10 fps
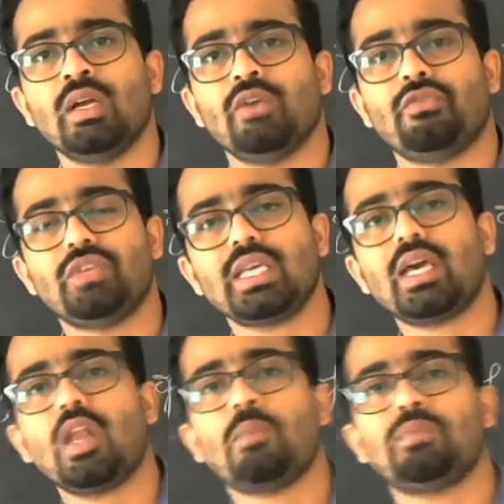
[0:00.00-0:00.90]
Physical
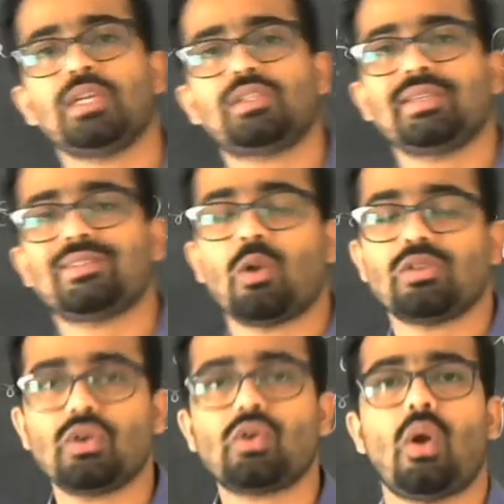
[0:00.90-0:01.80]
optics is
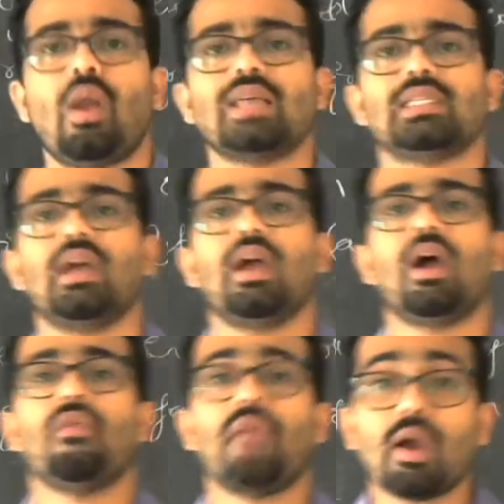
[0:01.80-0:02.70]
also called as a
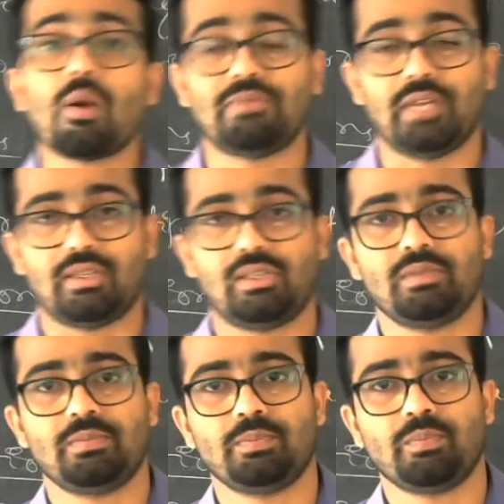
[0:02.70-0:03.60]
wave
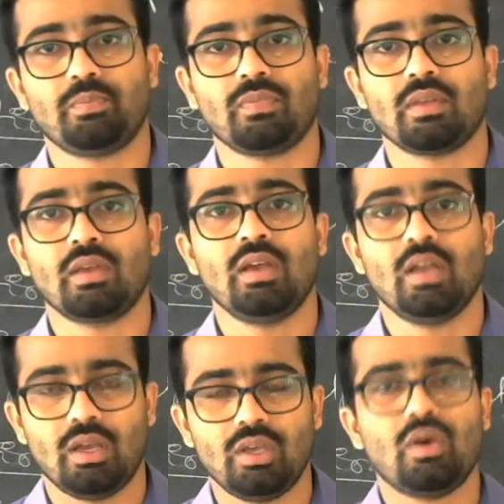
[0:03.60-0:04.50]
optics.
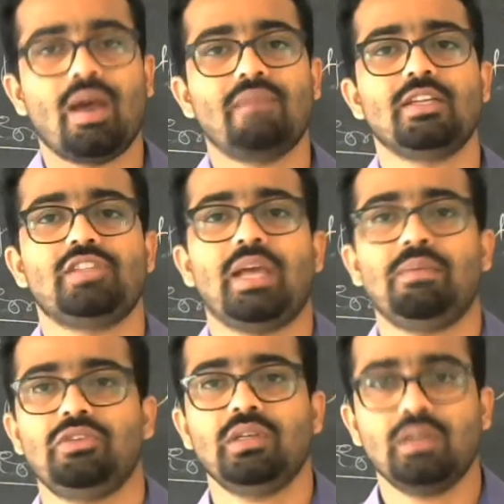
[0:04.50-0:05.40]
You have that
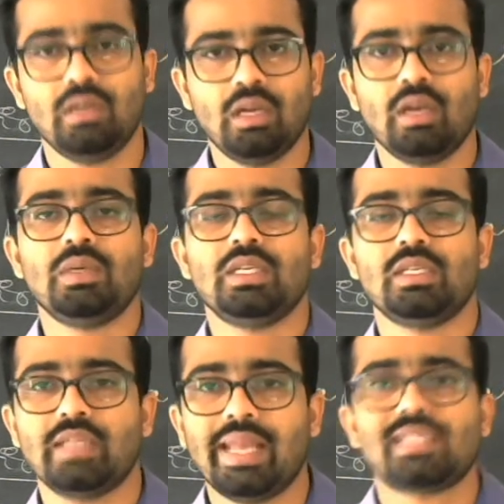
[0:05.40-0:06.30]
chapter which is
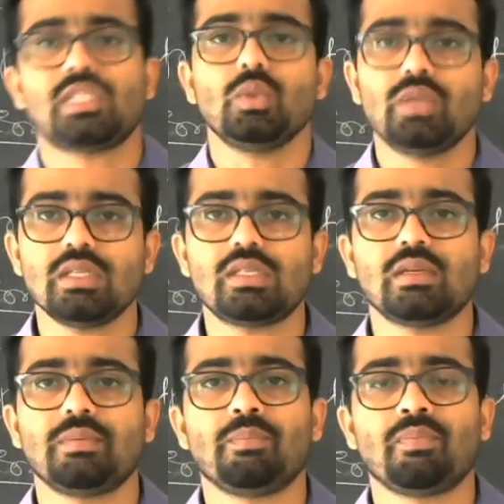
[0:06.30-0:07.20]
next to
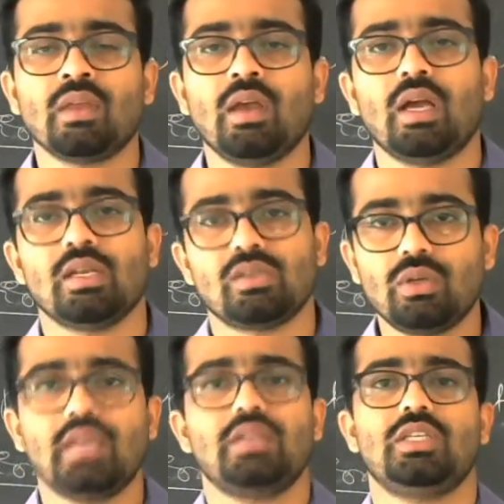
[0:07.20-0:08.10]
this, so
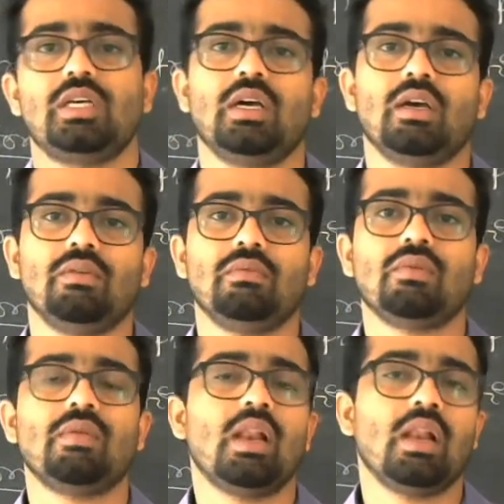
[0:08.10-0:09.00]
that we
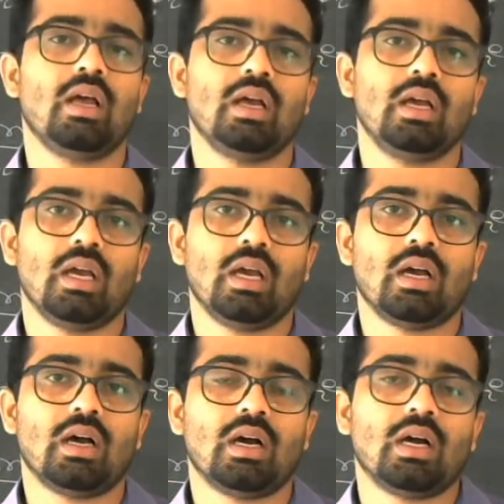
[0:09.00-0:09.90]

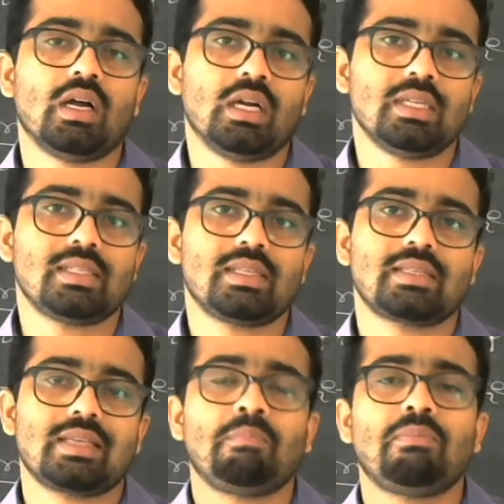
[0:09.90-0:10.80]
will discuss
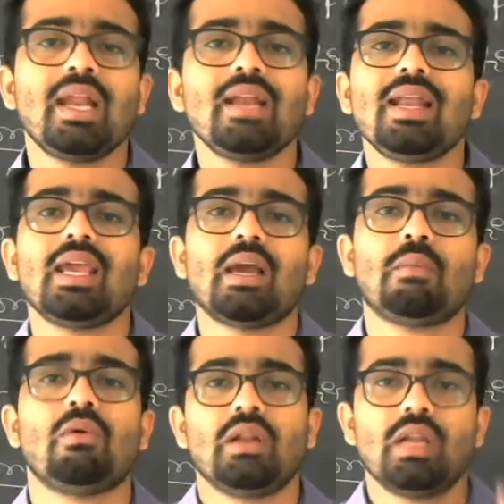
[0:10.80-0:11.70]
completely
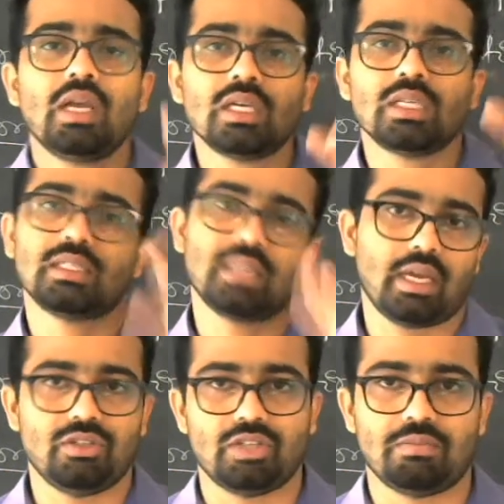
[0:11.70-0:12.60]
about in the
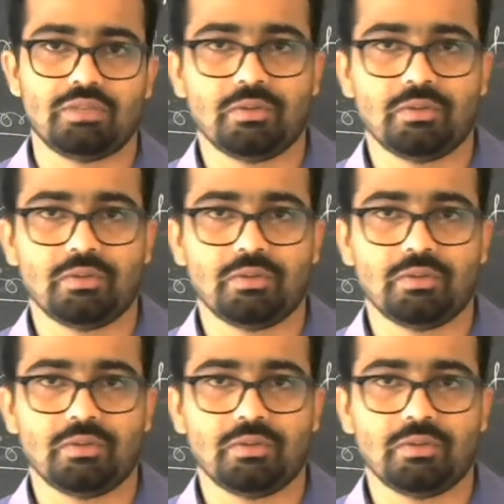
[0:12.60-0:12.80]
second chapter.